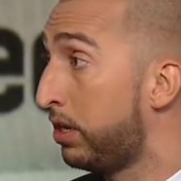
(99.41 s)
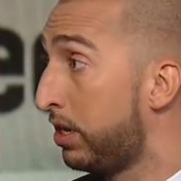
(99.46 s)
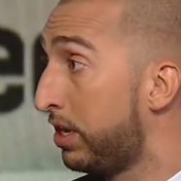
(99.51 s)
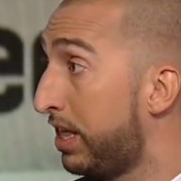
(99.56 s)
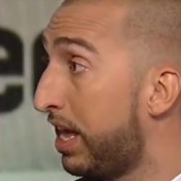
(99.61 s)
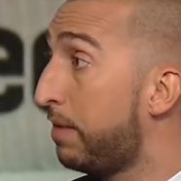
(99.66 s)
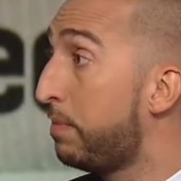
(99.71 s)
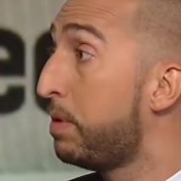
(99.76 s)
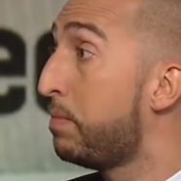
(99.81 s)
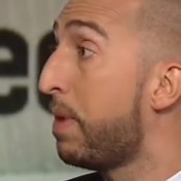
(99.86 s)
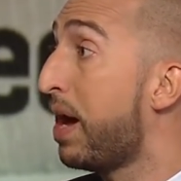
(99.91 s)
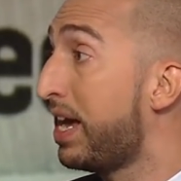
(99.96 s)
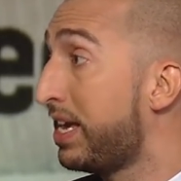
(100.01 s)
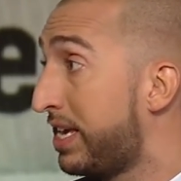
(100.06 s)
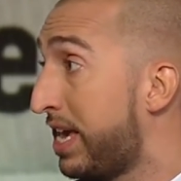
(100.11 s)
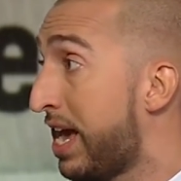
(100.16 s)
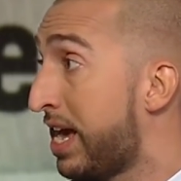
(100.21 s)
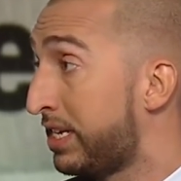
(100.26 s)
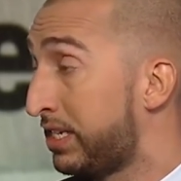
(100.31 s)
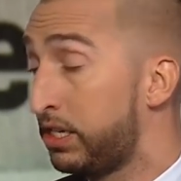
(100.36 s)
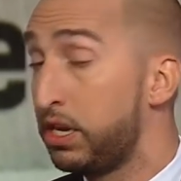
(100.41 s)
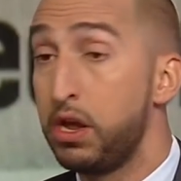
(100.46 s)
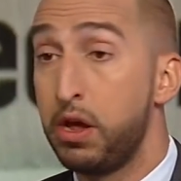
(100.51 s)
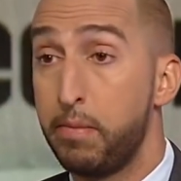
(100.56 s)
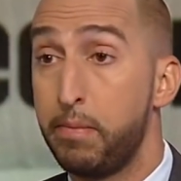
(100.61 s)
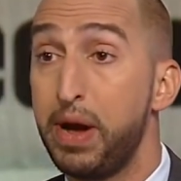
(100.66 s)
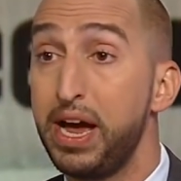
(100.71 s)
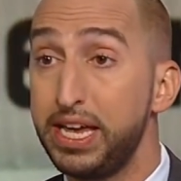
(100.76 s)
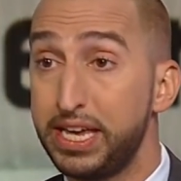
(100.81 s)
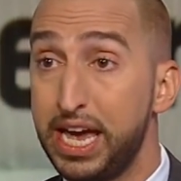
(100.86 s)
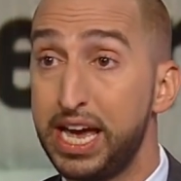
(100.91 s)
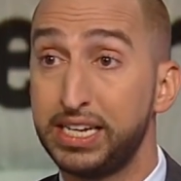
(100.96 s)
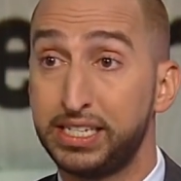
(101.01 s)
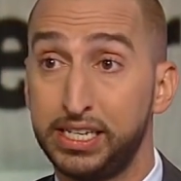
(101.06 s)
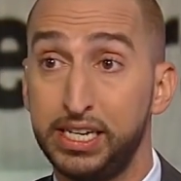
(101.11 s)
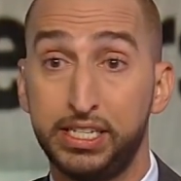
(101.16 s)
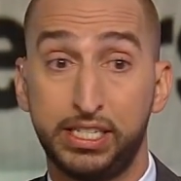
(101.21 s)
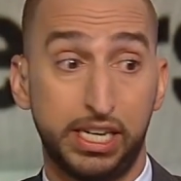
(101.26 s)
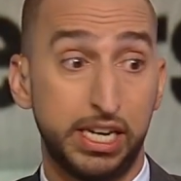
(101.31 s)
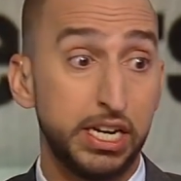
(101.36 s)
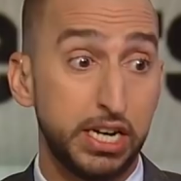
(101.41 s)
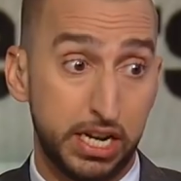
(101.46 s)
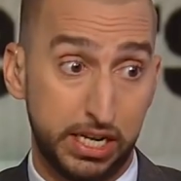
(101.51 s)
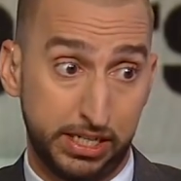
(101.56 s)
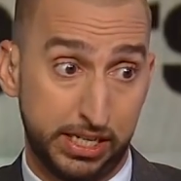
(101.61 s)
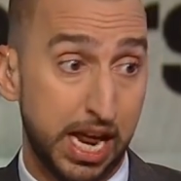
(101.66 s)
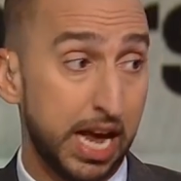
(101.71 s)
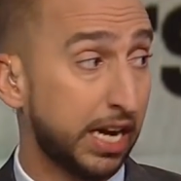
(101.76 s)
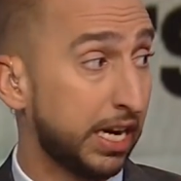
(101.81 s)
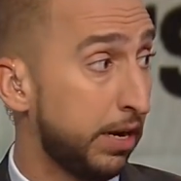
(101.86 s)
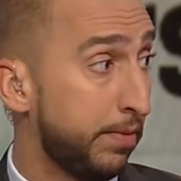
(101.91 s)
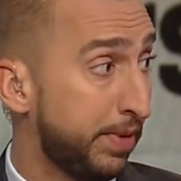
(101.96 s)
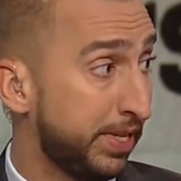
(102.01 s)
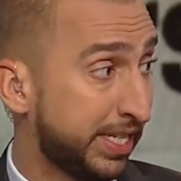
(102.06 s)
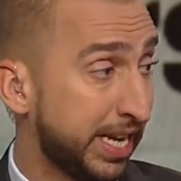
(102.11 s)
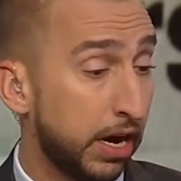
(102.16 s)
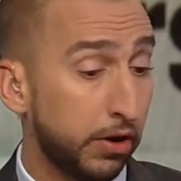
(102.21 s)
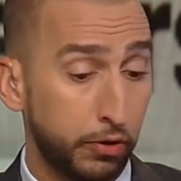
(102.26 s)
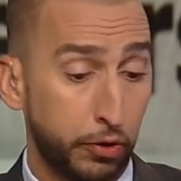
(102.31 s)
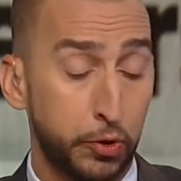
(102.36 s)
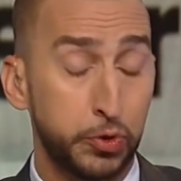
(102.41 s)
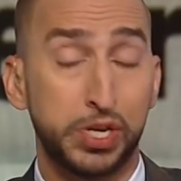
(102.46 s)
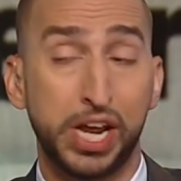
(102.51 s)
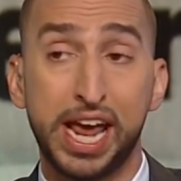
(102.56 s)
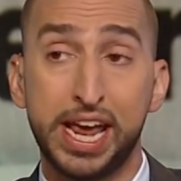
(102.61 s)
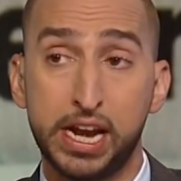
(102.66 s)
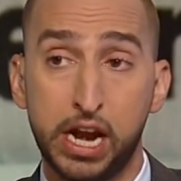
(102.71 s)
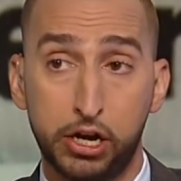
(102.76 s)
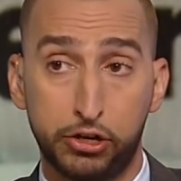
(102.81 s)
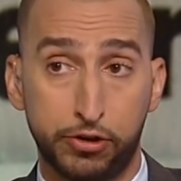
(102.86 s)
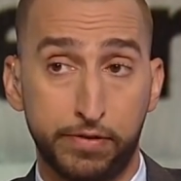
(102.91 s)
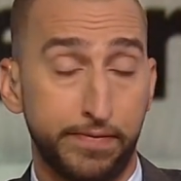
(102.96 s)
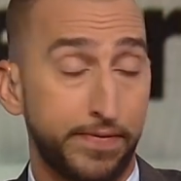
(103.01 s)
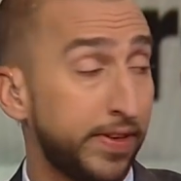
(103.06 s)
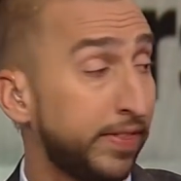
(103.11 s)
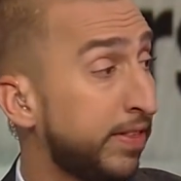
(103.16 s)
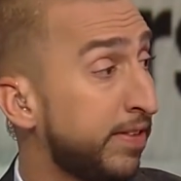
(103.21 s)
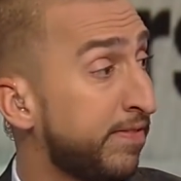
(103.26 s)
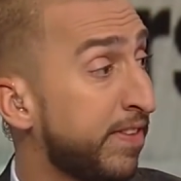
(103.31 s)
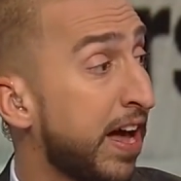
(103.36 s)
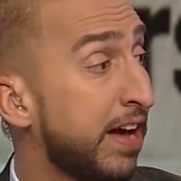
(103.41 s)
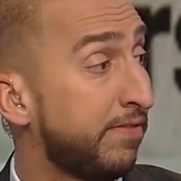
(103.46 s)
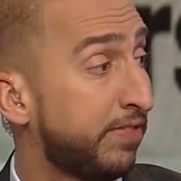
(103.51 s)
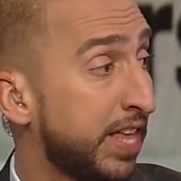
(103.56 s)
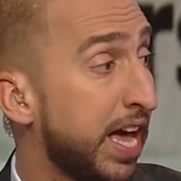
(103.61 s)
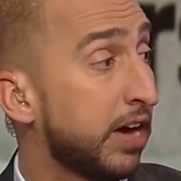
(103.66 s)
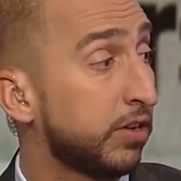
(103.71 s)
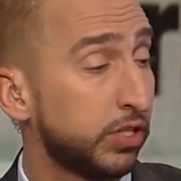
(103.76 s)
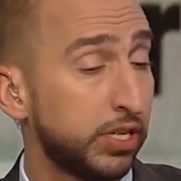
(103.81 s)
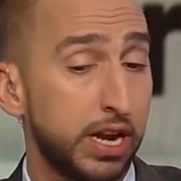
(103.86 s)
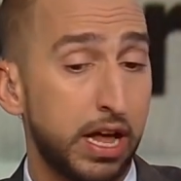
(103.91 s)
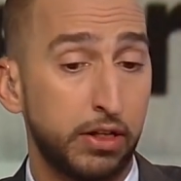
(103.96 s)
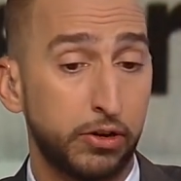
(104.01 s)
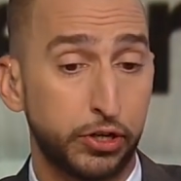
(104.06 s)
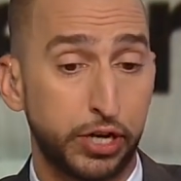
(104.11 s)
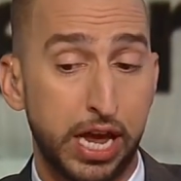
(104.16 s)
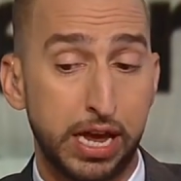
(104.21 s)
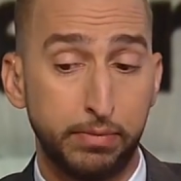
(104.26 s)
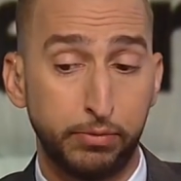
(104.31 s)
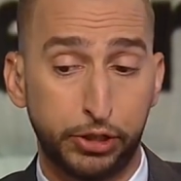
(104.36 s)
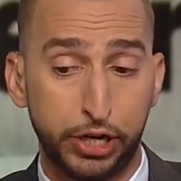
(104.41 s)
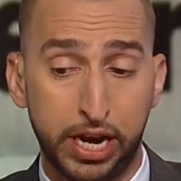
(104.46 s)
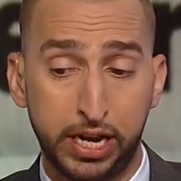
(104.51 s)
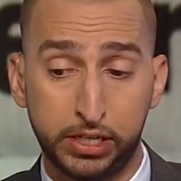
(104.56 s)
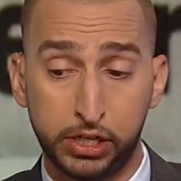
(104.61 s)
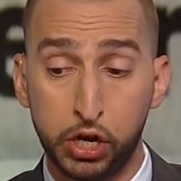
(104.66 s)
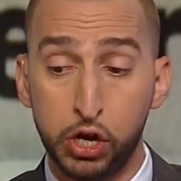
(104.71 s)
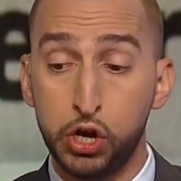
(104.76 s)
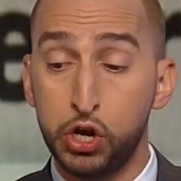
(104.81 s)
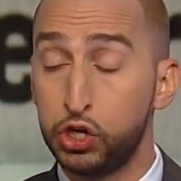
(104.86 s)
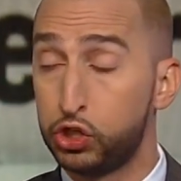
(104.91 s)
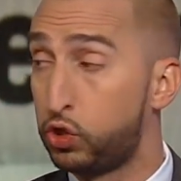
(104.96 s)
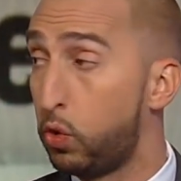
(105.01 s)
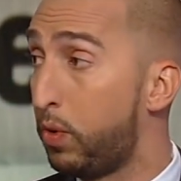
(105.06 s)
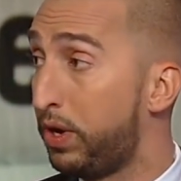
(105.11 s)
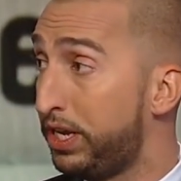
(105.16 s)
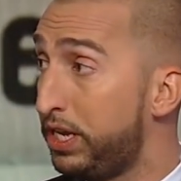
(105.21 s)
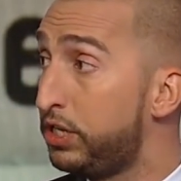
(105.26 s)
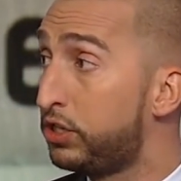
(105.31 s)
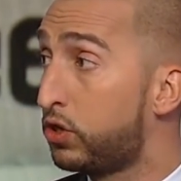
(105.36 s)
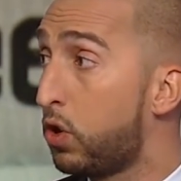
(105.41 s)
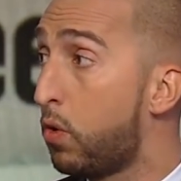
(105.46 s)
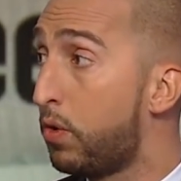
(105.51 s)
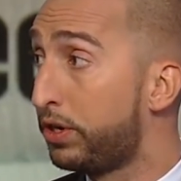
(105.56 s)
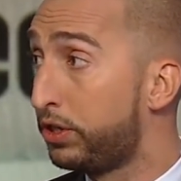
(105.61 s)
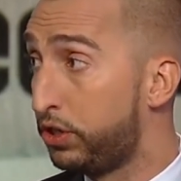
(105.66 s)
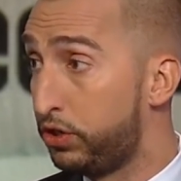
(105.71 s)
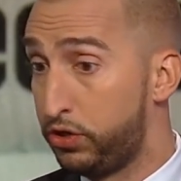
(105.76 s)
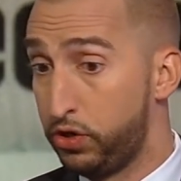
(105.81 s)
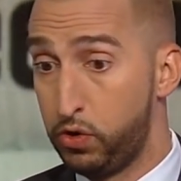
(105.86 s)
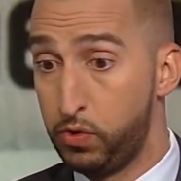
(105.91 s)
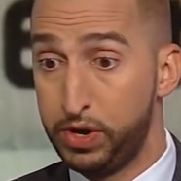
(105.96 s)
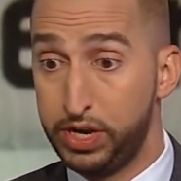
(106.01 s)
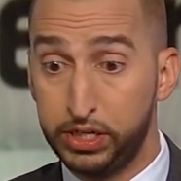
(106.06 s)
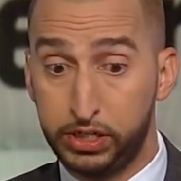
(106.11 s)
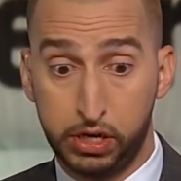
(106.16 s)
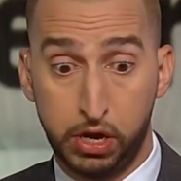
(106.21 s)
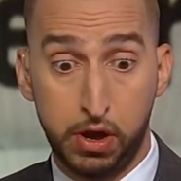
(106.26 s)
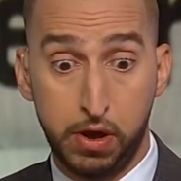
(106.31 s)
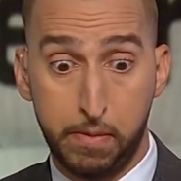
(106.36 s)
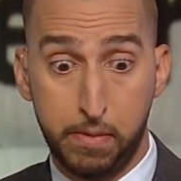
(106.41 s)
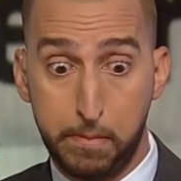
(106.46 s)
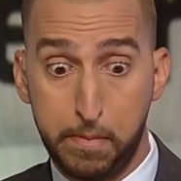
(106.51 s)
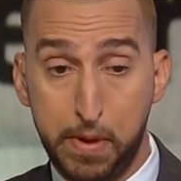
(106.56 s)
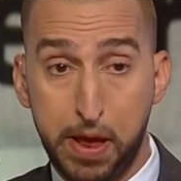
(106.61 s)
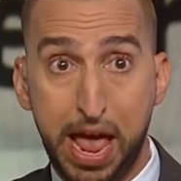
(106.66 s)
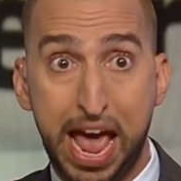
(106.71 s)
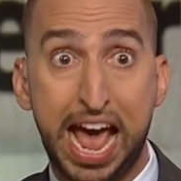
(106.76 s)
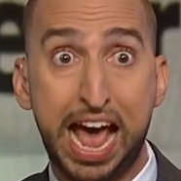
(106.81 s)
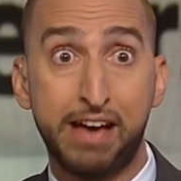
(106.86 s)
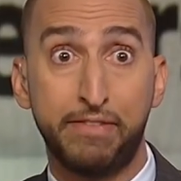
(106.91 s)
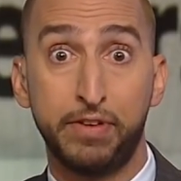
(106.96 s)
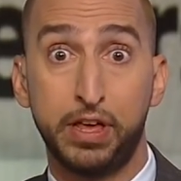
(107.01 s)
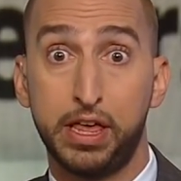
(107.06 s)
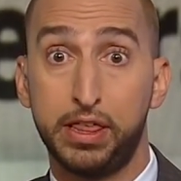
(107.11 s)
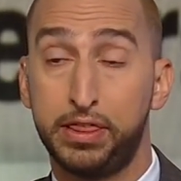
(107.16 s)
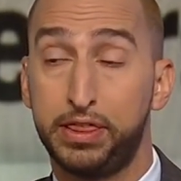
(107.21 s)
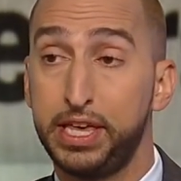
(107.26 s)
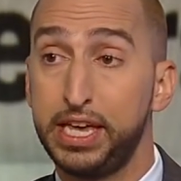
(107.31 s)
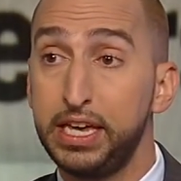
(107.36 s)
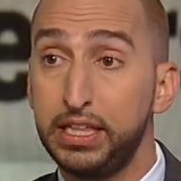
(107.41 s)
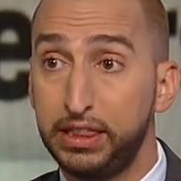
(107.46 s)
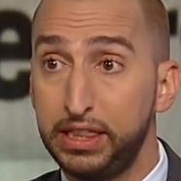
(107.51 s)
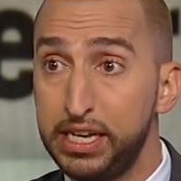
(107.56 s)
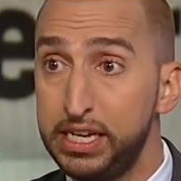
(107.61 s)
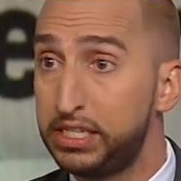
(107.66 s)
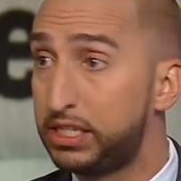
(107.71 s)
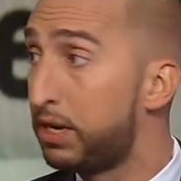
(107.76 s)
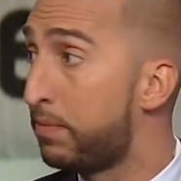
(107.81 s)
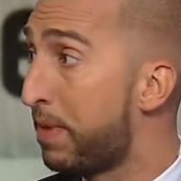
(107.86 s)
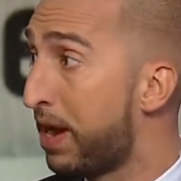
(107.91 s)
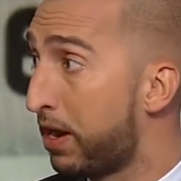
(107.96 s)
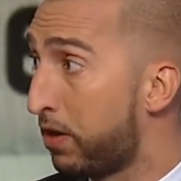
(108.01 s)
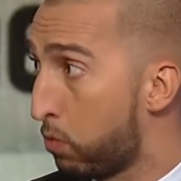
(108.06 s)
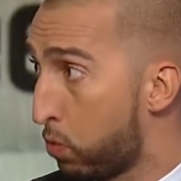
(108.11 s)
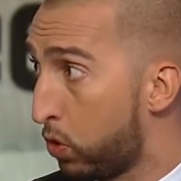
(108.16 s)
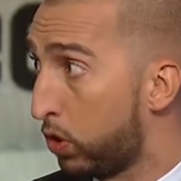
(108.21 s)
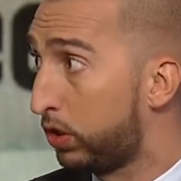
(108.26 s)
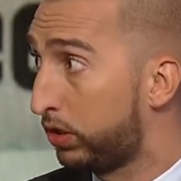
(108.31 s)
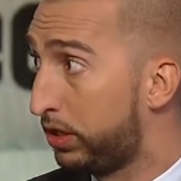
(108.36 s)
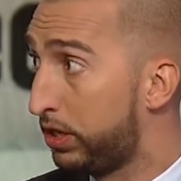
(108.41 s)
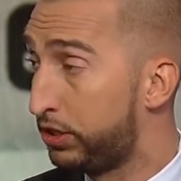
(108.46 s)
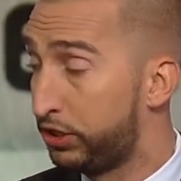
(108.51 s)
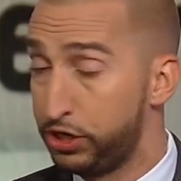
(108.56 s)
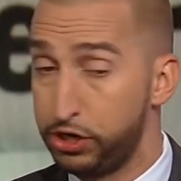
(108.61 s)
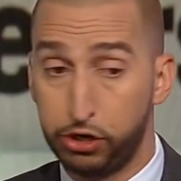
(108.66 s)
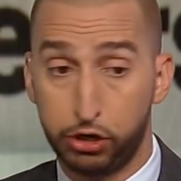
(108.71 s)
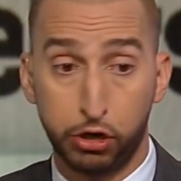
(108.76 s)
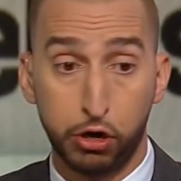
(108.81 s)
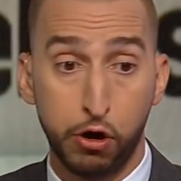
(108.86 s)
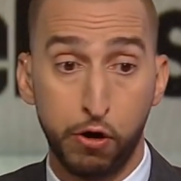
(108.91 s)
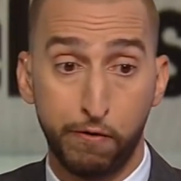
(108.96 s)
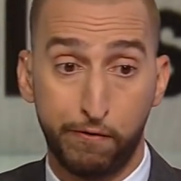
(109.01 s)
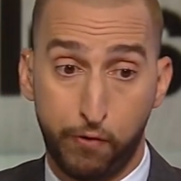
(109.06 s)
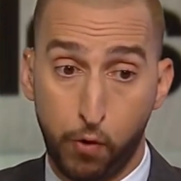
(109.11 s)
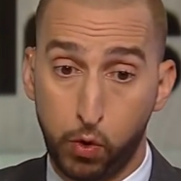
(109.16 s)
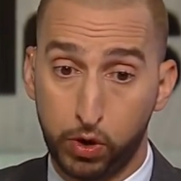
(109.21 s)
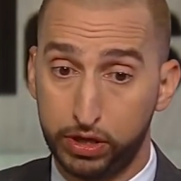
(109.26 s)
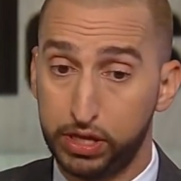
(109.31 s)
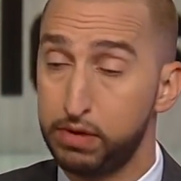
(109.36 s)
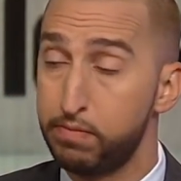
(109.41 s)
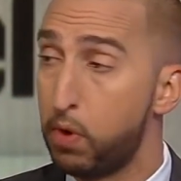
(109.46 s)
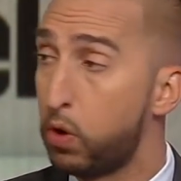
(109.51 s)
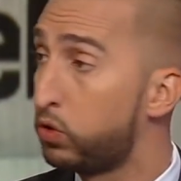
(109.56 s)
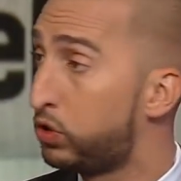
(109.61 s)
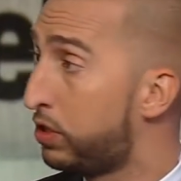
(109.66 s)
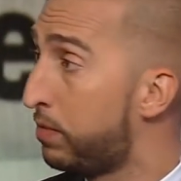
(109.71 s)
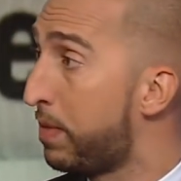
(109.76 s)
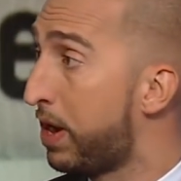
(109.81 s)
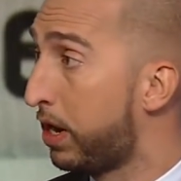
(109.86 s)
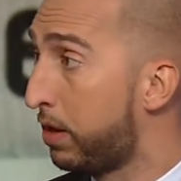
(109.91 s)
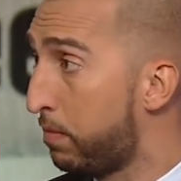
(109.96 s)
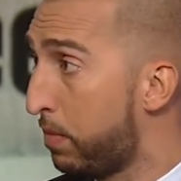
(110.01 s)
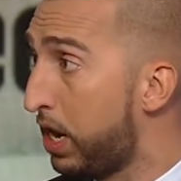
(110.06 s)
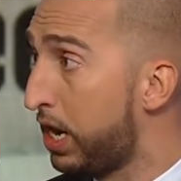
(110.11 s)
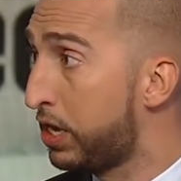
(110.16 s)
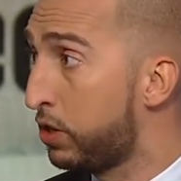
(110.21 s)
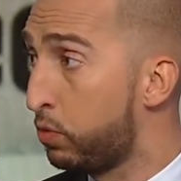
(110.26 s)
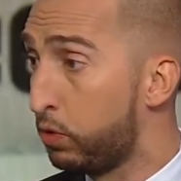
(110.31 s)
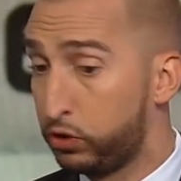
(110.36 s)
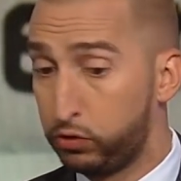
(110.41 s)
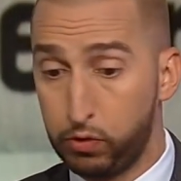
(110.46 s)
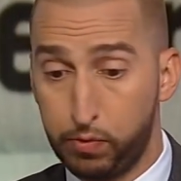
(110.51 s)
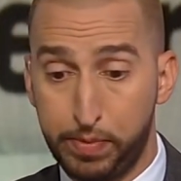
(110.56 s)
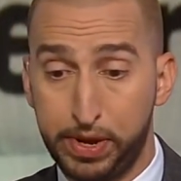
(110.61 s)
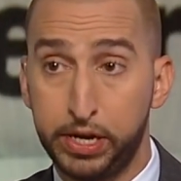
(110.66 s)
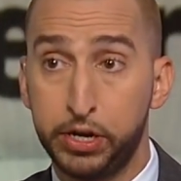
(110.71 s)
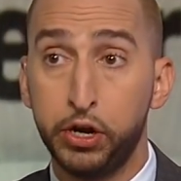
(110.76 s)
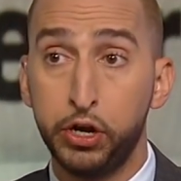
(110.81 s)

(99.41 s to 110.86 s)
That'd be my guess. My guess is he is not going to miss out on those eight hundred fifty-five thousand dollar game checks, so what he's going to do is have the least amount of work this year for the most amount of money, which would mean